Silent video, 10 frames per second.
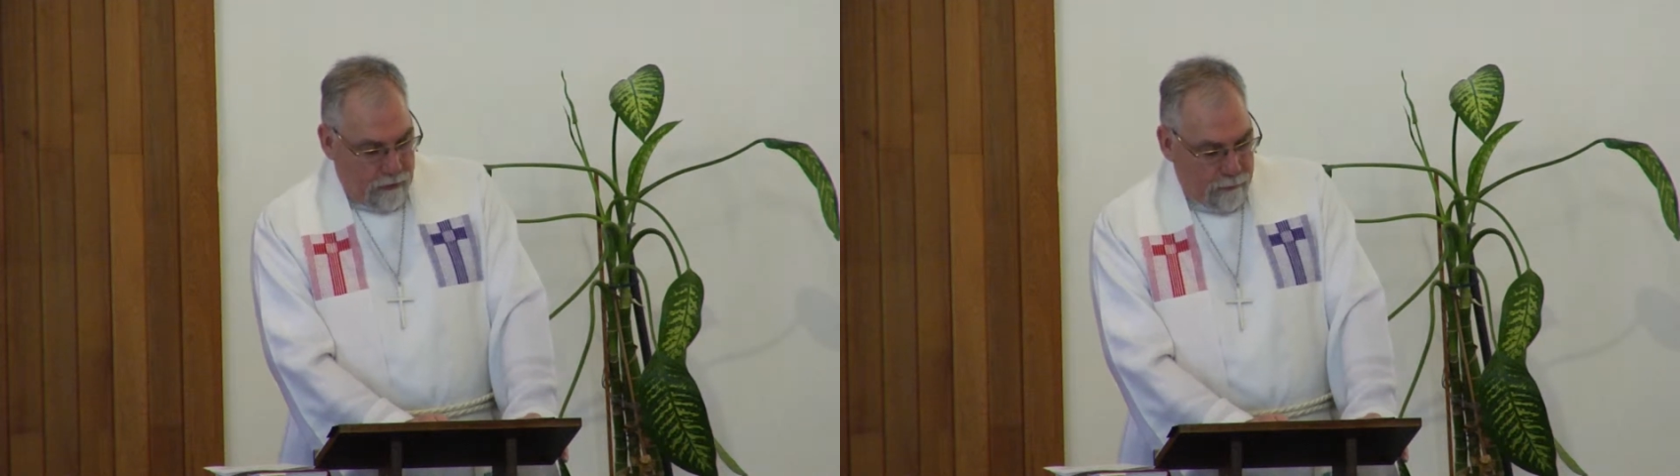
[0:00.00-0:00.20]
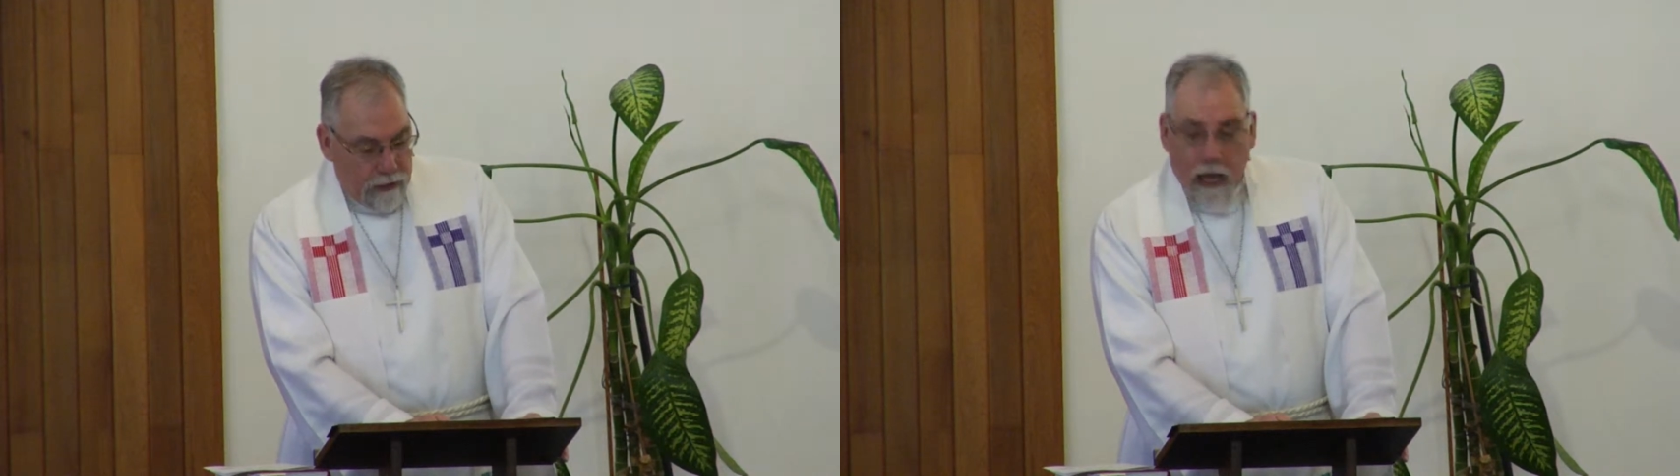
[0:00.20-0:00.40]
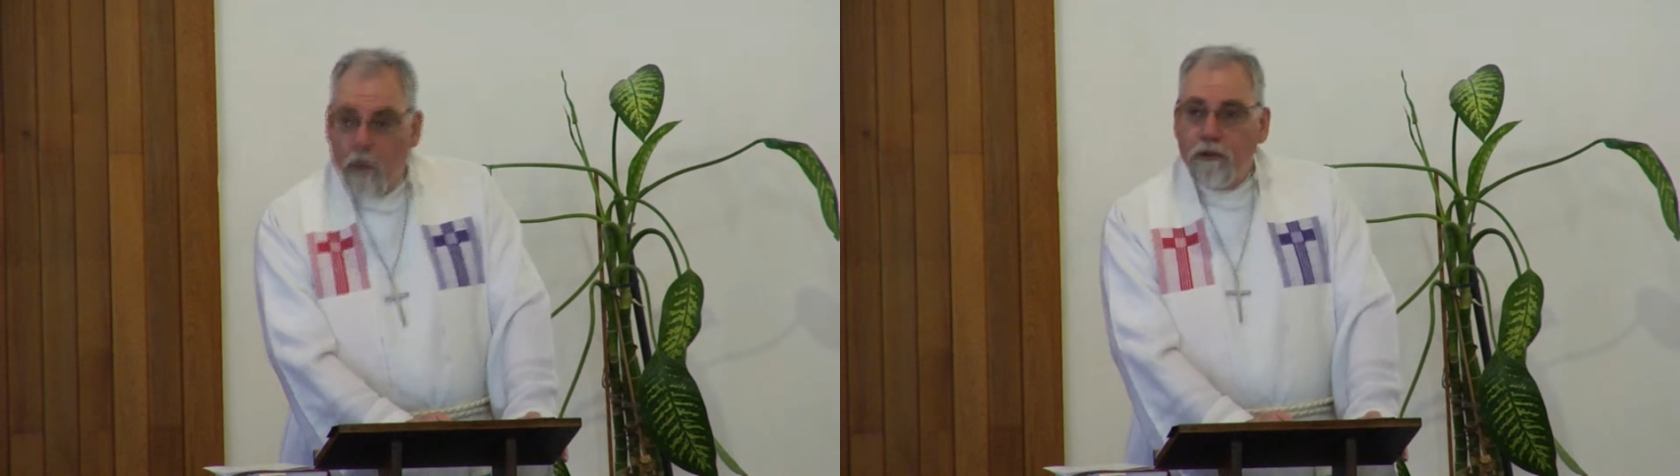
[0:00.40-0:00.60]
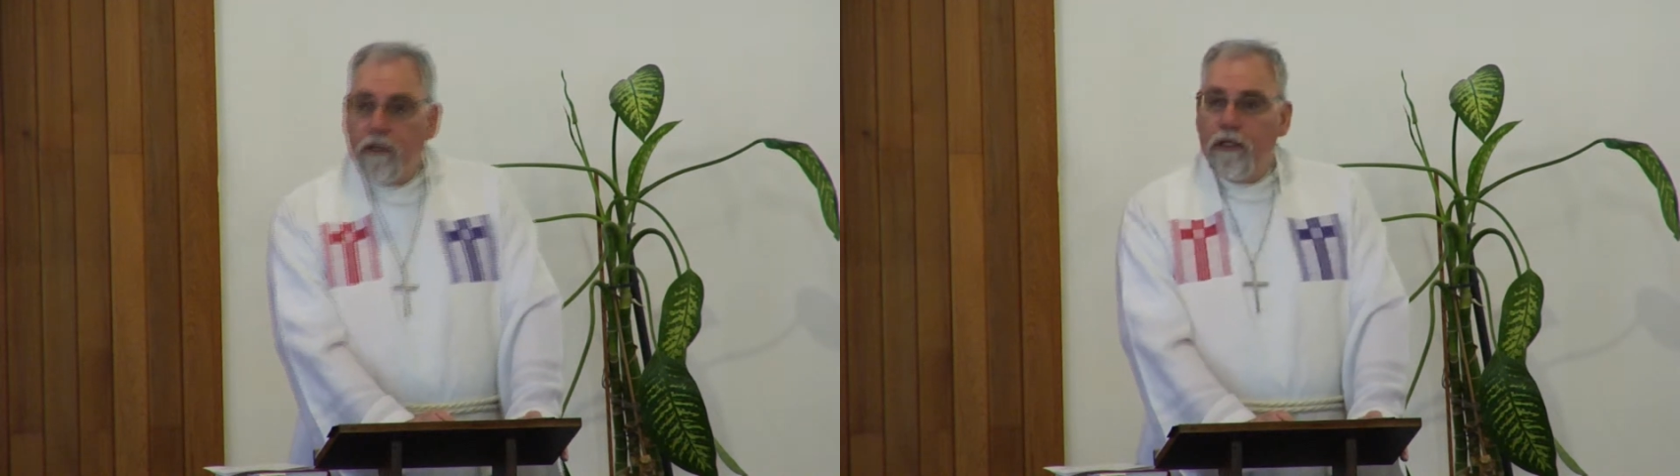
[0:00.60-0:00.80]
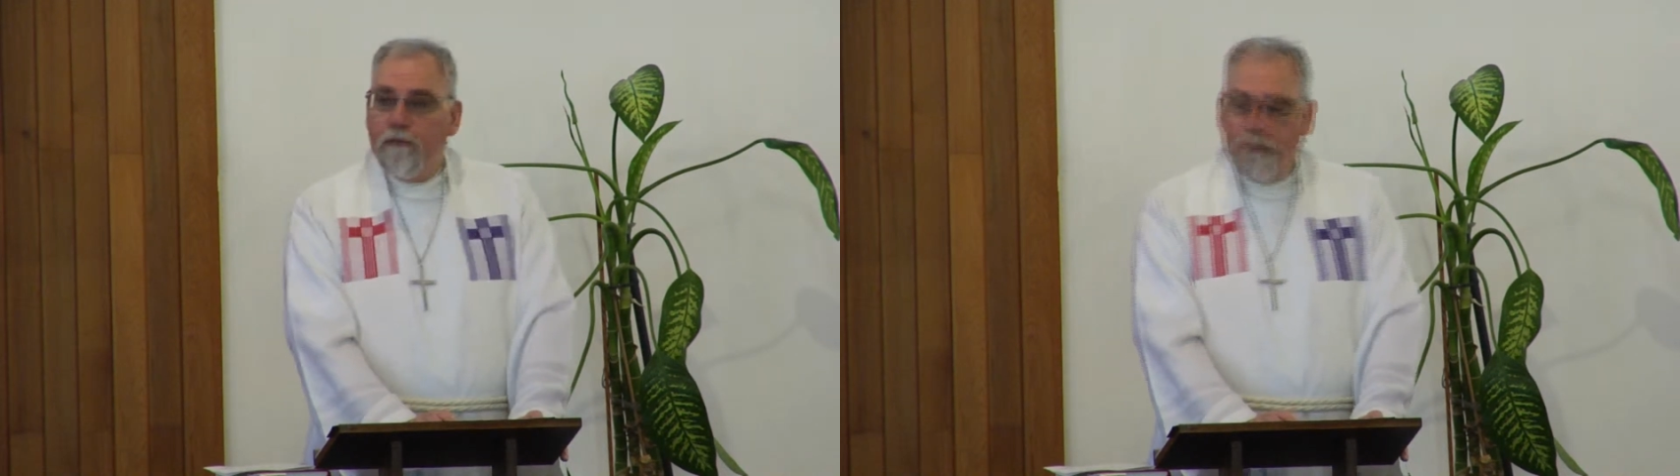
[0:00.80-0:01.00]
to be our
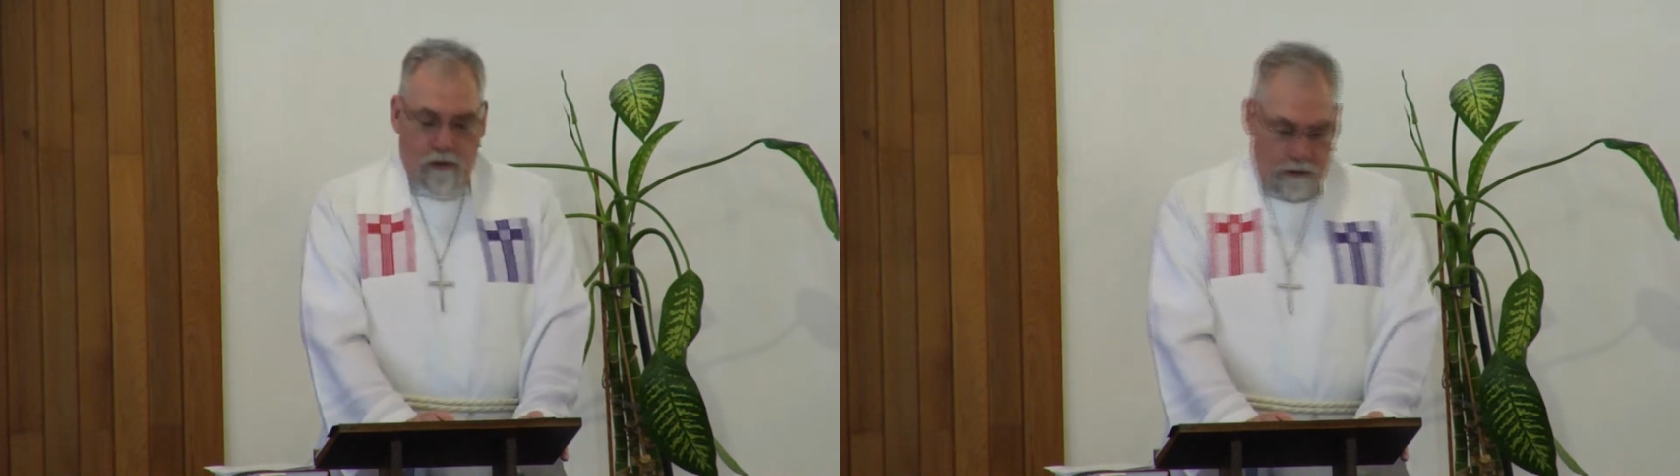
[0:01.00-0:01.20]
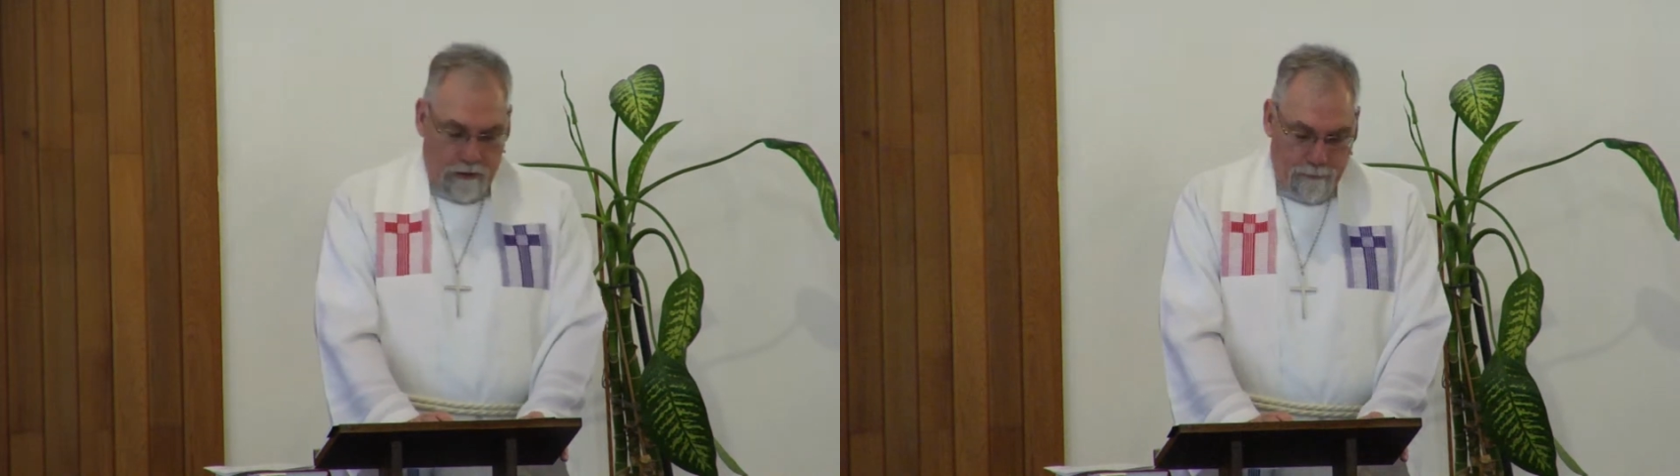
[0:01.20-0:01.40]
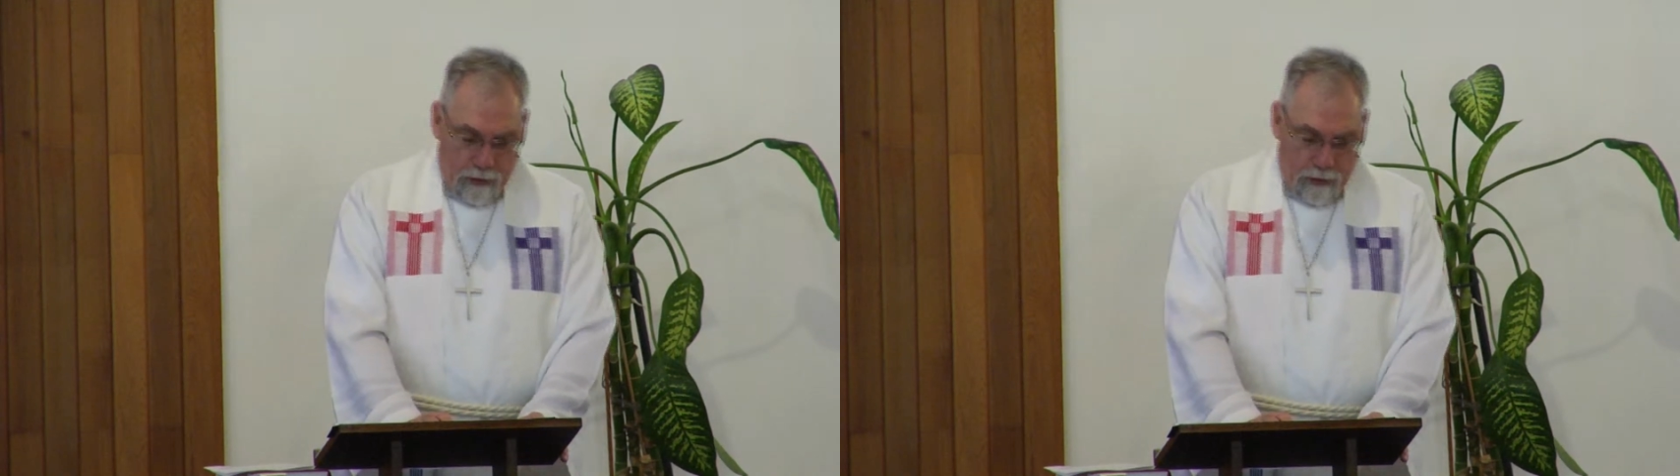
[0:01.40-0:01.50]
deliverer